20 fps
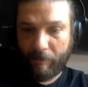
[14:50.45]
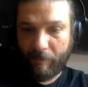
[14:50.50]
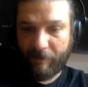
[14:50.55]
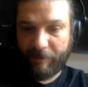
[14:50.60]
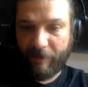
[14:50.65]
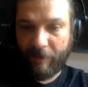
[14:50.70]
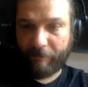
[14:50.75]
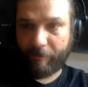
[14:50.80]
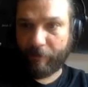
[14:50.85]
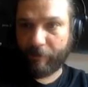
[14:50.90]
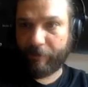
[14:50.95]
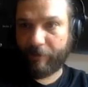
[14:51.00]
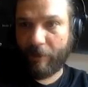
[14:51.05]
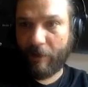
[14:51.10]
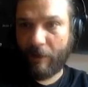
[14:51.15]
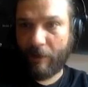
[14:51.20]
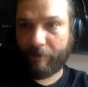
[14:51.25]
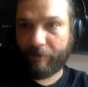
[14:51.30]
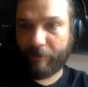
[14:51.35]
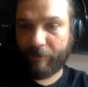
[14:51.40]
several
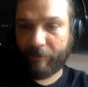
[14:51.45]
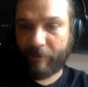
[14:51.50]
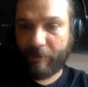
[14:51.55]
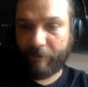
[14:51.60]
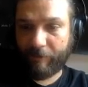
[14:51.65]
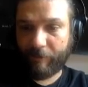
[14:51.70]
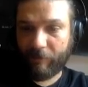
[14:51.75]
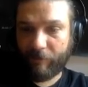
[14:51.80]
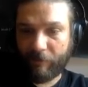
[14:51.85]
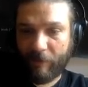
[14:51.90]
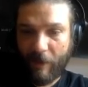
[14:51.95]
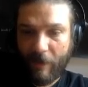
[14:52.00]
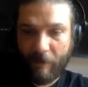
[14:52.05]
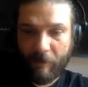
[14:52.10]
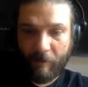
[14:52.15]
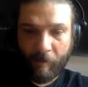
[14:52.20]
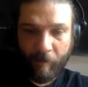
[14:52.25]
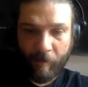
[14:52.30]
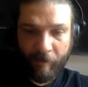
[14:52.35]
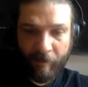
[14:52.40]
times on different
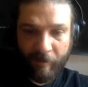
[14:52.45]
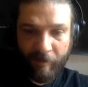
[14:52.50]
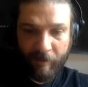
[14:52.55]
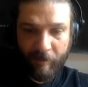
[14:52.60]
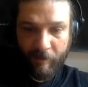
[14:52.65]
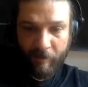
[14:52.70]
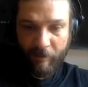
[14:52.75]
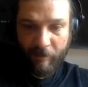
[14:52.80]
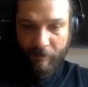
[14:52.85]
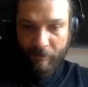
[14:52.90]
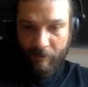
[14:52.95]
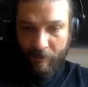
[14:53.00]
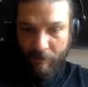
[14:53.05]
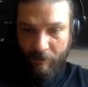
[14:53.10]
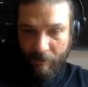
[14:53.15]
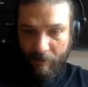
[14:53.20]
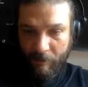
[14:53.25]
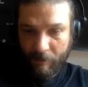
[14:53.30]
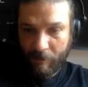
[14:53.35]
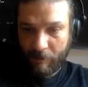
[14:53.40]
channels,
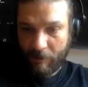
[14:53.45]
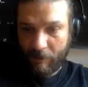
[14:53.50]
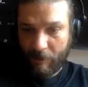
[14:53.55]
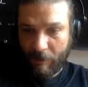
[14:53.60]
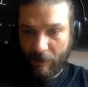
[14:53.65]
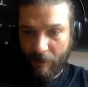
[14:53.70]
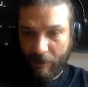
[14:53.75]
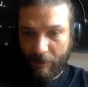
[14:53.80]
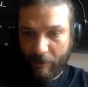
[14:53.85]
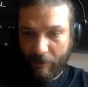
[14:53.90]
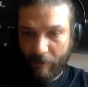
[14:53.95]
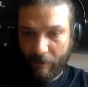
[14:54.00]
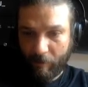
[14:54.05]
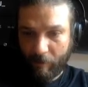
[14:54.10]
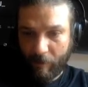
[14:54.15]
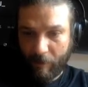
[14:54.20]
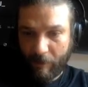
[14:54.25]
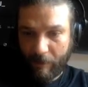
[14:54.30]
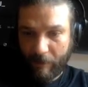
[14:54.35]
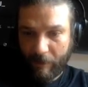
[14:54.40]
and that
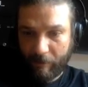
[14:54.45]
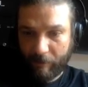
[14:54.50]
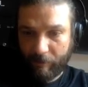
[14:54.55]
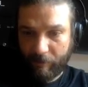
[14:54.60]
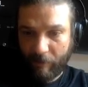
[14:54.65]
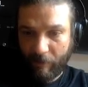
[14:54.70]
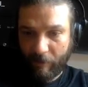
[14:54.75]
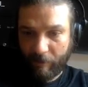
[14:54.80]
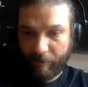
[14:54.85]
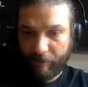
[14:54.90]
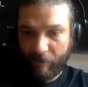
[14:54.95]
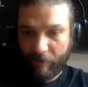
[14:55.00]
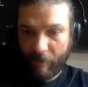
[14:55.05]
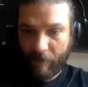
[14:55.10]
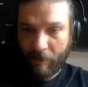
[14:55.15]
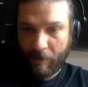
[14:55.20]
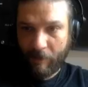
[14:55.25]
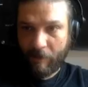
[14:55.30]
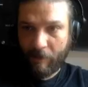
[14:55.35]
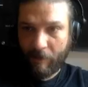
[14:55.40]
will work out just
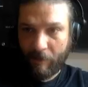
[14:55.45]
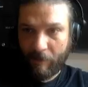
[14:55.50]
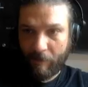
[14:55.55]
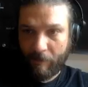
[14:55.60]
fine.